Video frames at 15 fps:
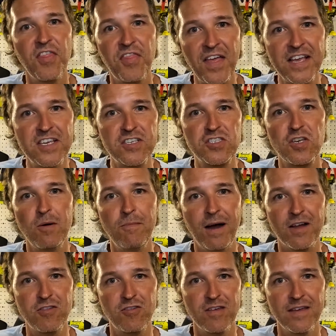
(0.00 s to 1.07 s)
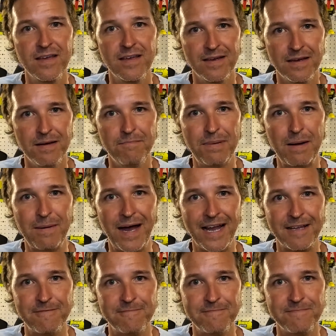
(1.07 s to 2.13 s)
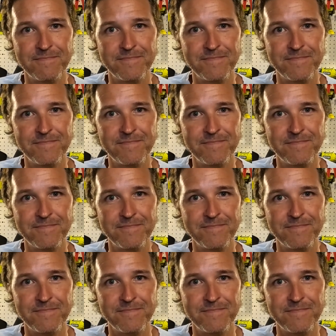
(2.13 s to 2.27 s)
Thank you so much. Bye-bye.